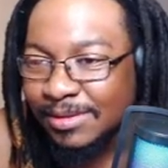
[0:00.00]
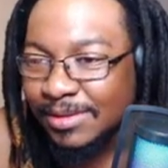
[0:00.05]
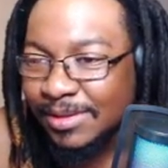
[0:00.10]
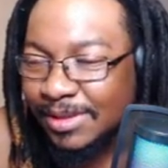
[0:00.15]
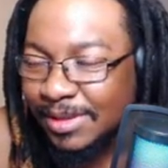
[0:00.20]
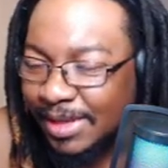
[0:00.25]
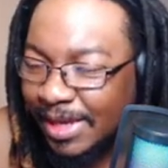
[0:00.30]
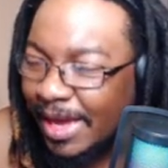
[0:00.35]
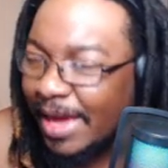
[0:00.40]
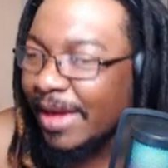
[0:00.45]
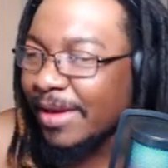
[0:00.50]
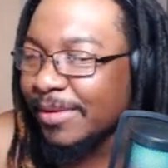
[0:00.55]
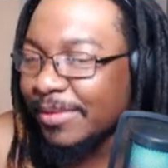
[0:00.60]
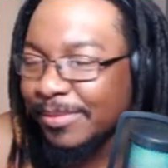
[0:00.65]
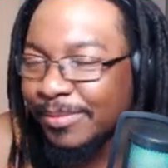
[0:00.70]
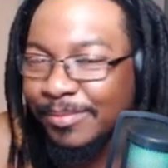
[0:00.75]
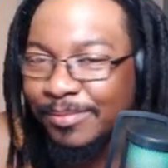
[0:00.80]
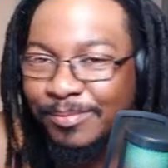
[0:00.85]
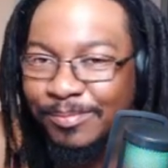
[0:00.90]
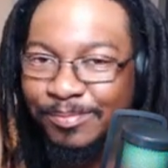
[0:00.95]
yeah,
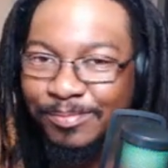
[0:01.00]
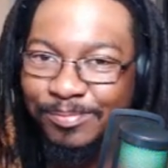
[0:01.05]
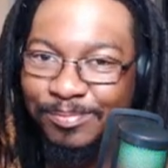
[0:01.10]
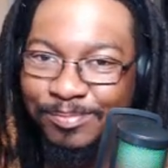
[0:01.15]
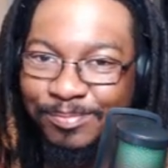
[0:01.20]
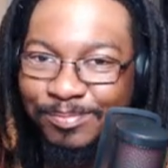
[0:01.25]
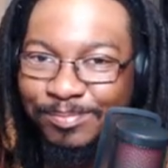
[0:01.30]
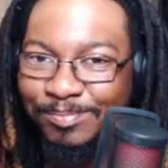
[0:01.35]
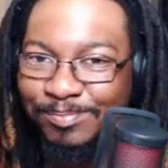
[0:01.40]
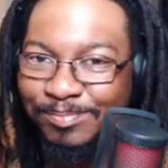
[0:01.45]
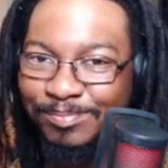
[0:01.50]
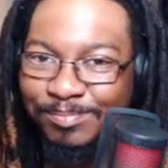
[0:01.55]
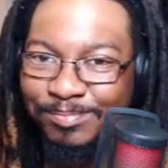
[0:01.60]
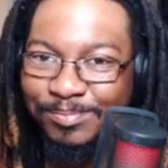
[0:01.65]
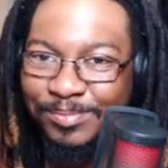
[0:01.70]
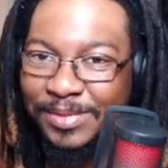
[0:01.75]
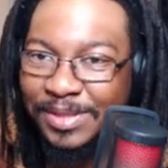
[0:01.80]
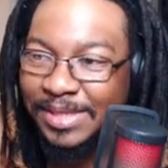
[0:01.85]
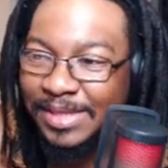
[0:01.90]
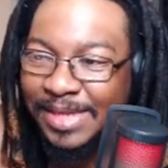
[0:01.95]

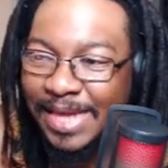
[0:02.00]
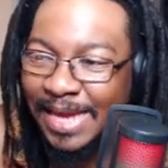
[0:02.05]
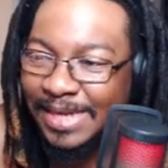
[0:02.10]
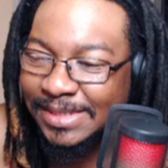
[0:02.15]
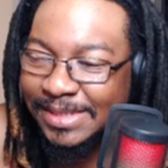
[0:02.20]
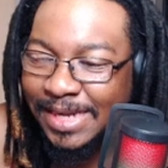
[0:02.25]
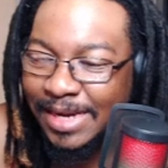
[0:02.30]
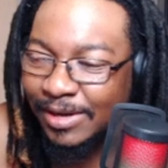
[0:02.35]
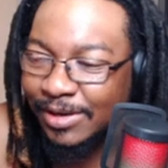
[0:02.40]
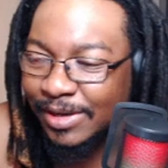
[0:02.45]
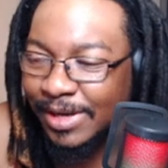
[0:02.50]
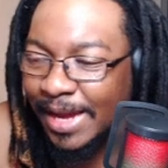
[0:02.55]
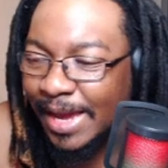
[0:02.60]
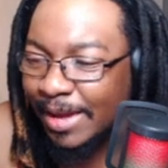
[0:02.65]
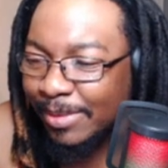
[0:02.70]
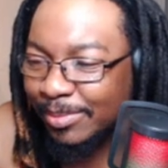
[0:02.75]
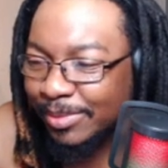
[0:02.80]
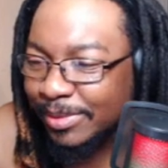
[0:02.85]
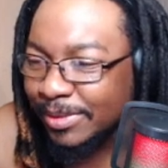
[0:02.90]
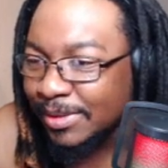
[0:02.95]
that's not gonna
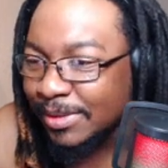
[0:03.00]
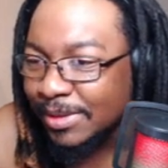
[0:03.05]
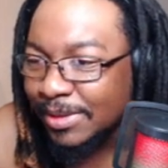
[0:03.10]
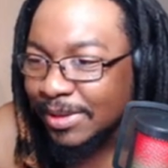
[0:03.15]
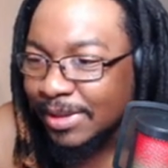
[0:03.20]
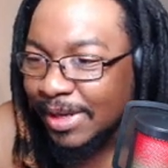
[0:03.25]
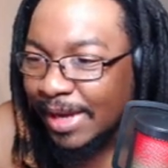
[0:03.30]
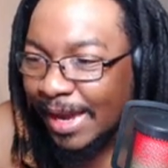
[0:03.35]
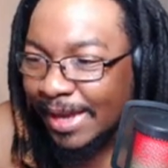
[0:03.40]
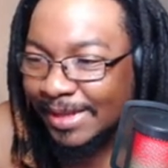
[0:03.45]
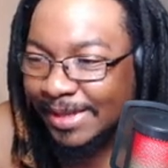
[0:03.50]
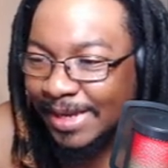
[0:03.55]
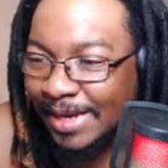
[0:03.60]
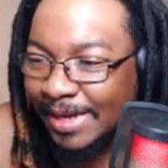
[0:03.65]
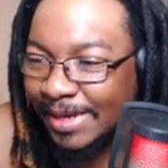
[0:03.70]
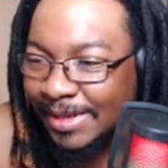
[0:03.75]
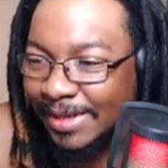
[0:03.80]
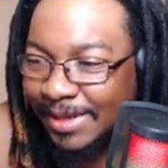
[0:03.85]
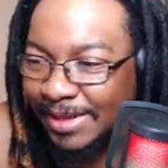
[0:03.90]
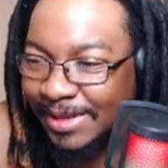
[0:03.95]
happen. And
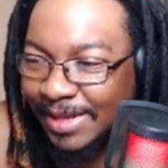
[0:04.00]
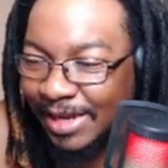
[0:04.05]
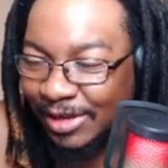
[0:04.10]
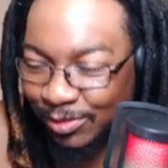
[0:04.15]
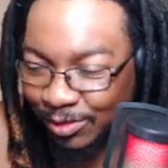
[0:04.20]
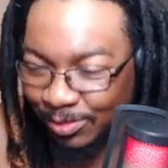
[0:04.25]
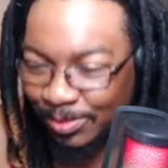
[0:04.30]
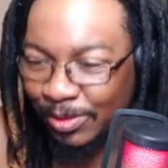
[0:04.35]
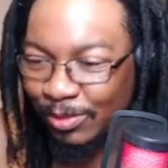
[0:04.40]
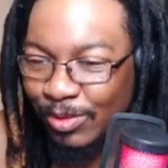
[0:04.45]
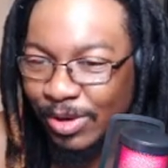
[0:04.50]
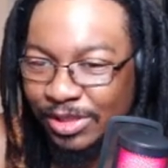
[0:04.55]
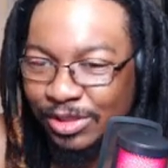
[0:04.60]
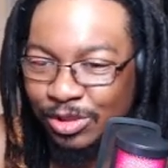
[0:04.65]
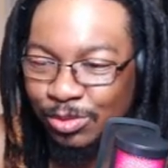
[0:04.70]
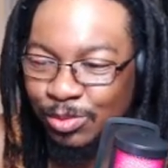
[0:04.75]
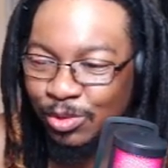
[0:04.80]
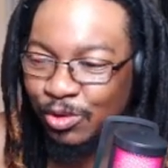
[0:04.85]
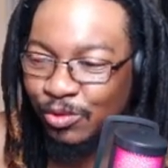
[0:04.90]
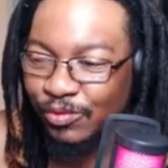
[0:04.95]
then they supposed to be watching a
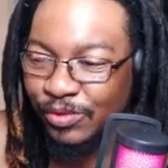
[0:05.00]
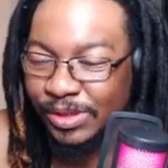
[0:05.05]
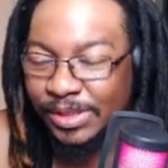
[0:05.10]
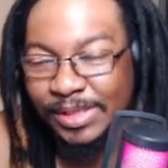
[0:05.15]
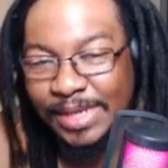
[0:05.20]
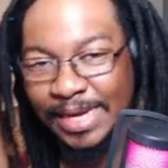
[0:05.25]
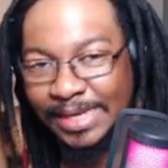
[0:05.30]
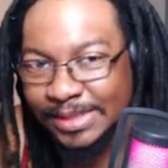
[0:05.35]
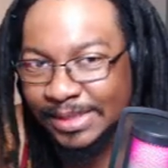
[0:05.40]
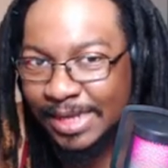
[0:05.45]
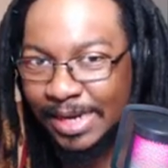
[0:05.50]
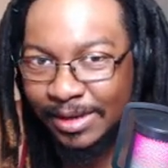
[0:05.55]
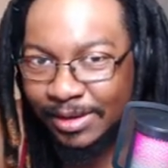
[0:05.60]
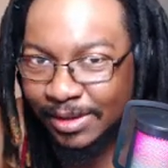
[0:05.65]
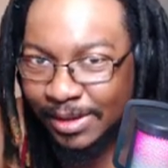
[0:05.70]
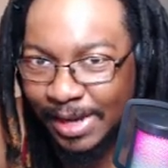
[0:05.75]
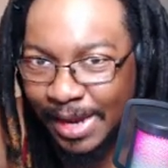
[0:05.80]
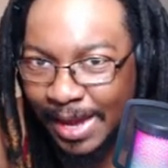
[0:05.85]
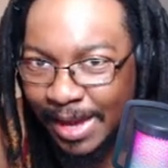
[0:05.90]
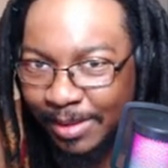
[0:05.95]
movie. That's not gonna
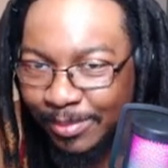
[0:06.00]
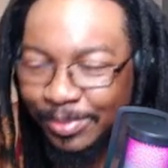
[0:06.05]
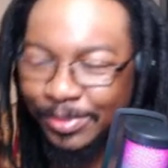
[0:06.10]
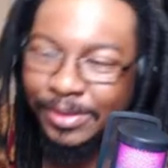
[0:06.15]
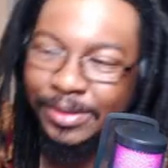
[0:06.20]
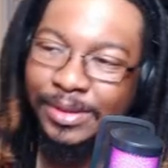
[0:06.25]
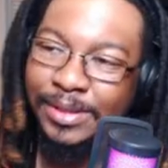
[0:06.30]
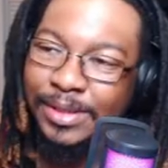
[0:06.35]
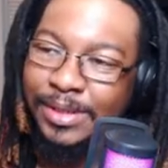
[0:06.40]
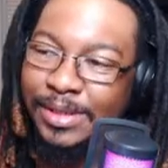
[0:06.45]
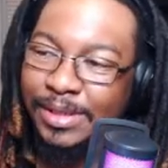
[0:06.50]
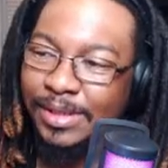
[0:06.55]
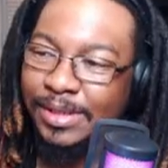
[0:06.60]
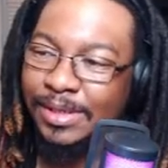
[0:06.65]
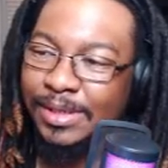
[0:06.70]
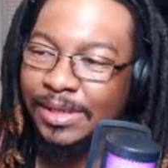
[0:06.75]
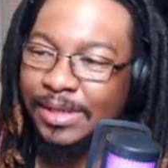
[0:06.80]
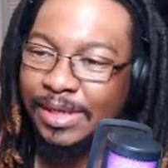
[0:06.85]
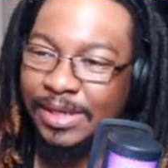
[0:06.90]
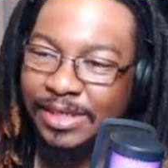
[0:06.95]
happen.
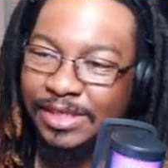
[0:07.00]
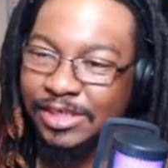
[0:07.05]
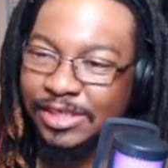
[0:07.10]
He's